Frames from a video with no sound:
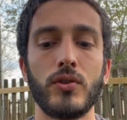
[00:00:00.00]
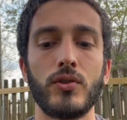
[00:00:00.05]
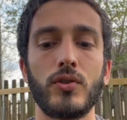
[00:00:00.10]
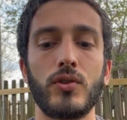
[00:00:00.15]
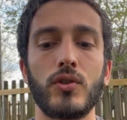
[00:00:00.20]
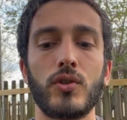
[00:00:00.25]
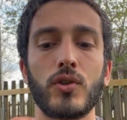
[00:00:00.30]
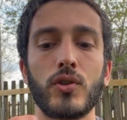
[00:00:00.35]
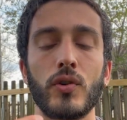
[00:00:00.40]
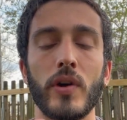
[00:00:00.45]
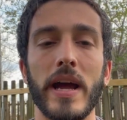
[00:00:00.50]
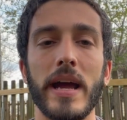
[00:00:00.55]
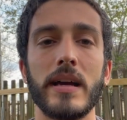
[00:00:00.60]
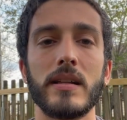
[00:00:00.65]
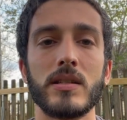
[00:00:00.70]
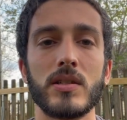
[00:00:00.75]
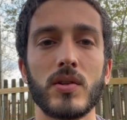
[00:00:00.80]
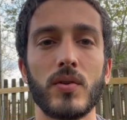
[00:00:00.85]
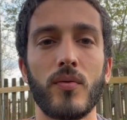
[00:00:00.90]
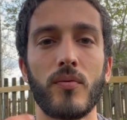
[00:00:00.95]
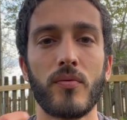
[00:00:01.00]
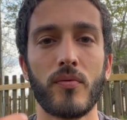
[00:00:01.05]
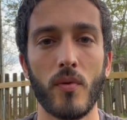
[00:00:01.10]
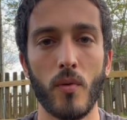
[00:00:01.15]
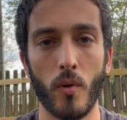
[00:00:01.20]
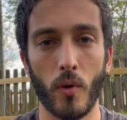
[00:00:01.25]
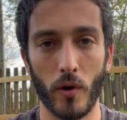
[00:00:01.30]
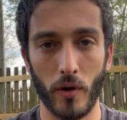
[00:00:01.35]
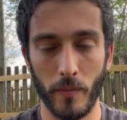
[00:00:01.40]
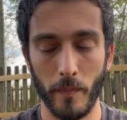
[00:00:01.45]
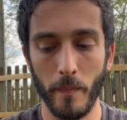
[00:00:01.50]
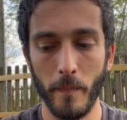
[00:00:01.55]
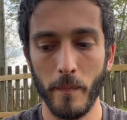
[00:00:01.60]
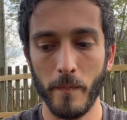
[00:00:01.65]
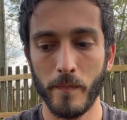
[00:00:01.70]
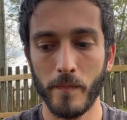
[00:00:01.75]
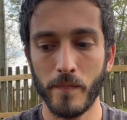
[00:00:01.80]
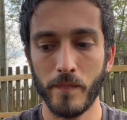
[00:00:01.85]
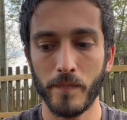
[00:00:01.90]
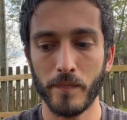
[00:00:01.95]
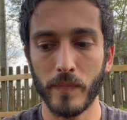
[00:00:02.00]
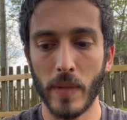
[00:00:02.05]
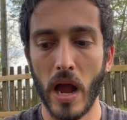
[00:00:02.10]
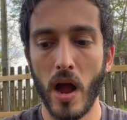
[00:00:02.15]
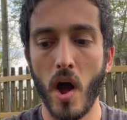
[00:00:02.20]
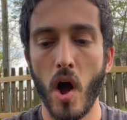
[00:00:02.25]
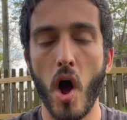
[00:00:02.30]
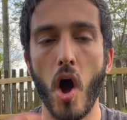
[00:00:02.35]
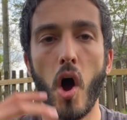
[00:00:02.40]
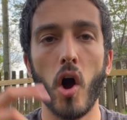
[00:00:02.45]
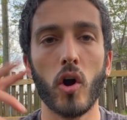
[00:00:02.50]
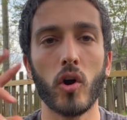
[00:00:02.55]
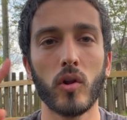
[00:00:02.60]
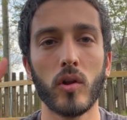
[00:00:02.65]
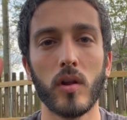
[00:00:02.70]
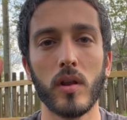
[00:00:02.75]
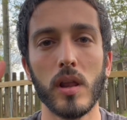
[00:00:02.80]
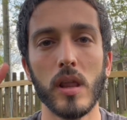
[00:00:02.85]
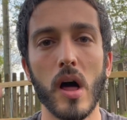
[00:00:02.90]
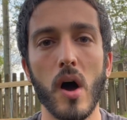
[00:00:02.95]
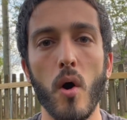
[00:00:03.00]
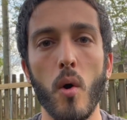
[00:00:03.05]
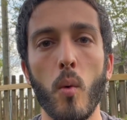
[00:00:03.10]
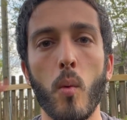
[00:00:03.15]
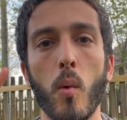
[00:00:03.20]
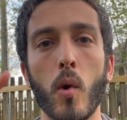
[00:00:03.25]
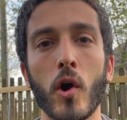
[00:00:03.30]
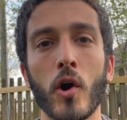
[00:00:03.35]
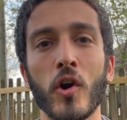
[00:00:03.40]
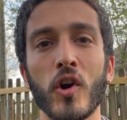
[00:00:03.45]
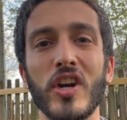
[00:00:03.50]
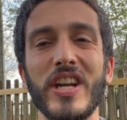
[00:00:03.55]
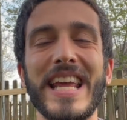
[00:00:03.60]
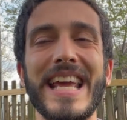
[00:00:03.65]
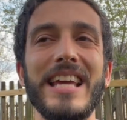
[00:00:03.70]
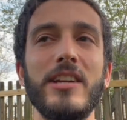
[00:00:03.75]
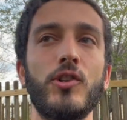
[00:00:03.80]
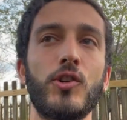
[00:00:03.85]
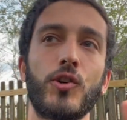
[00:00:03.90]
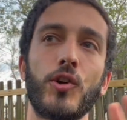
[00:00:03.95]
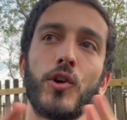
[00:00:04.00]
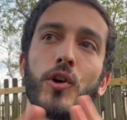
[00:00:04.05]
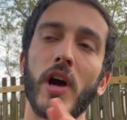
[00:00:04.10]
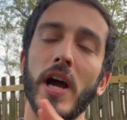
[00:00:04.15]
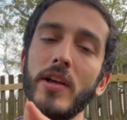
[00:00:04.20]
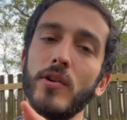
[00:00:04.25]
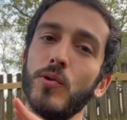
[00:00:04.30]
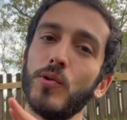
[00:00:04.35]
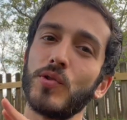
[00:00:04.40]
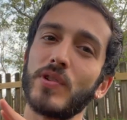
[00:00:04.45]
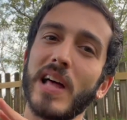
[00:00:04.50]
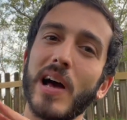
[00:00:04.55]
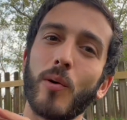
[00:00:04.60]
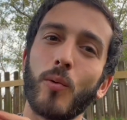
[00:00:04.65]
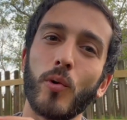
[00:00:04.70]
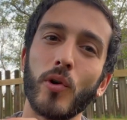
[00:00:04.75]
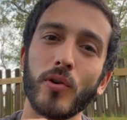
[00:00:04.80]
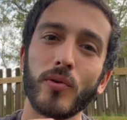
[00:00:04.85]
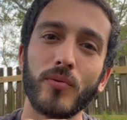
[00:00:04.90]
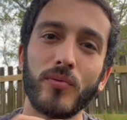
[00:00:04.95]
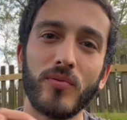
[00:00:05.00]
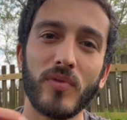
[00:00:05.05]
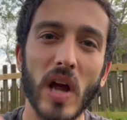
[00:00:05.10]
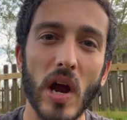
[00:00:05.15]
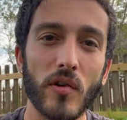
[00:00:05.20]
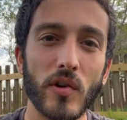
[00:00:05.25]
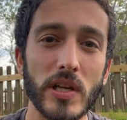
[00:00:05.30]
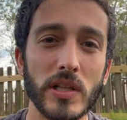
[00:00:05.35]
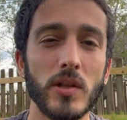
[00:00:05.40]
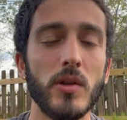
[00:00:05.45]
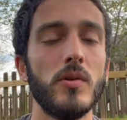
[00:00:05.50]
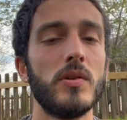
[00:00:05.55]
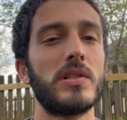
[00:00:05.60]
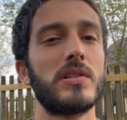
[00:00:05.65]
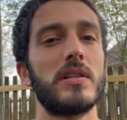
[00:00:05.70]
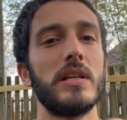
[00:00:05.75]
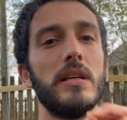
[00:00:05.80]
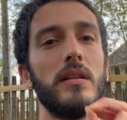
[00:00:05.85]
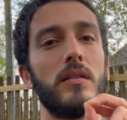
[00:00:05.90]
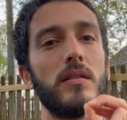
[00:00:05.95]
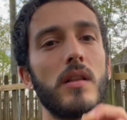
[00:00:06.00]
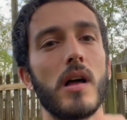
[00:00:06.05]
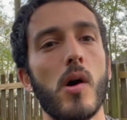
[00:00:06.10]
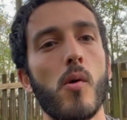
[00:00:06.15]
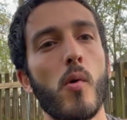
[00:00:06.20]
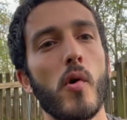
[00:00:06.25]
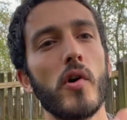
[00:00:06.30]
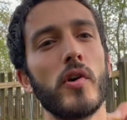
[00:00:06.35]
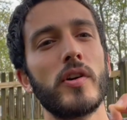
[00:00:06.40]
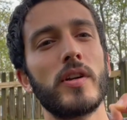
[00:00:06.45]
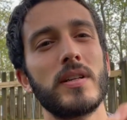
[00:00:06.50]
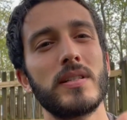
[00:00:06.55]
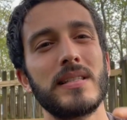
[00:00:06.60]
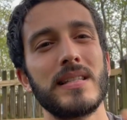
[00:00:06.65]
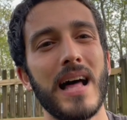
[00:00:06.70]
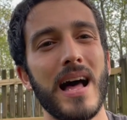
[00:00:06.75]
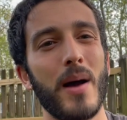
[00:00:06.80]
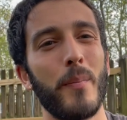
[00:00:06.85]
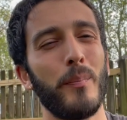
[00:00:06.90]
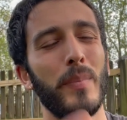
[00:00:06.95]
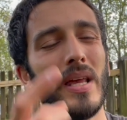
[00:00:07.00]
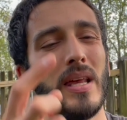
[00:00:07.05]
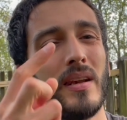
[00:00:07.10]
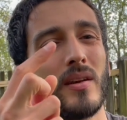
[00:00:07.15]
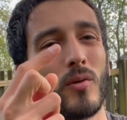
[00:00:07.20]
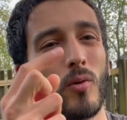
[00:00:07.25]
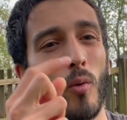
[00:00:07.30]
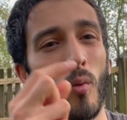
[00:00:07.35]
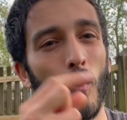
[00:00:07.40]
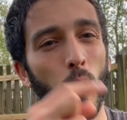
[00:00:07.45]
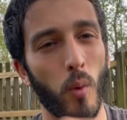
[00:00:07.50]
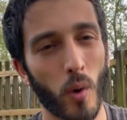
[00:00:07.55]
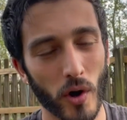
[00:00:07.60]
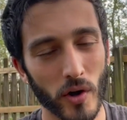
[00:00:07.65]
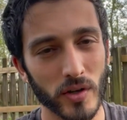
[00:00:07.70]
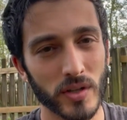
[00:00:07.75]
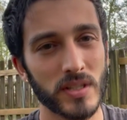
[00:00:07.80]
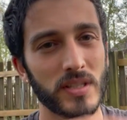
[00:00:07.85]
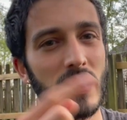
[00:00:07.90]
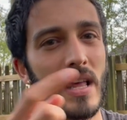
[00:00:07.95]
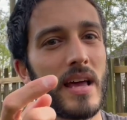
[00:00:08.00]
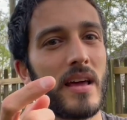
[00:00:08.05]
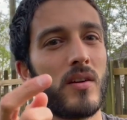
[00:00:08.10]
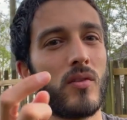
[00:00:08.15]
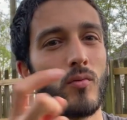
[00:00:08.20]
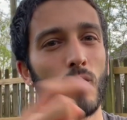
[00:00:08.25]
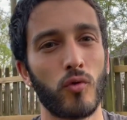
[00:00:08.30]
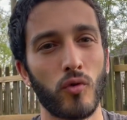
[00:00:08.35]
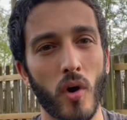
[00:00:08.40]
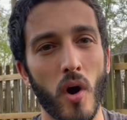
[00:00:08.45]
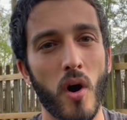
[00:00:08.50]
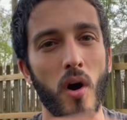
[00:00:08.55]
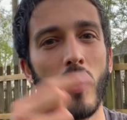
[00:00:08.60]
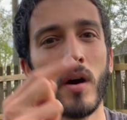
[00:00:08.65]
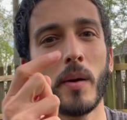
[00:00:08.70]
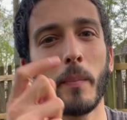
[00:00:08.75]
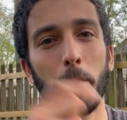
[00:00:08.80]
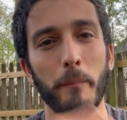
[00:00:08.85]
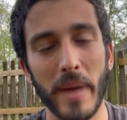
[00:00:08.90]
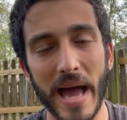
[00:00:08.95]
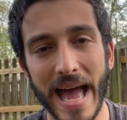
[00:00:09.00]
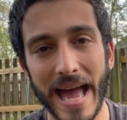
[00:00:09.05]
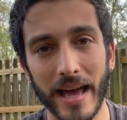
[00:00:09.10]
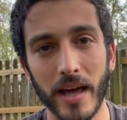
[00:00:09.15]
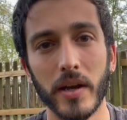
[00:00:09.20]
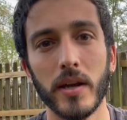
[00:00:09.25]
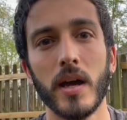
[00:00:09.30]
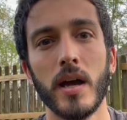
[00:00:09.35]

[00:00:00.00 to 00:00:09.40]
transform our lower nature. I use that word very loosely. Lower does not mean worse than, wrong, bad.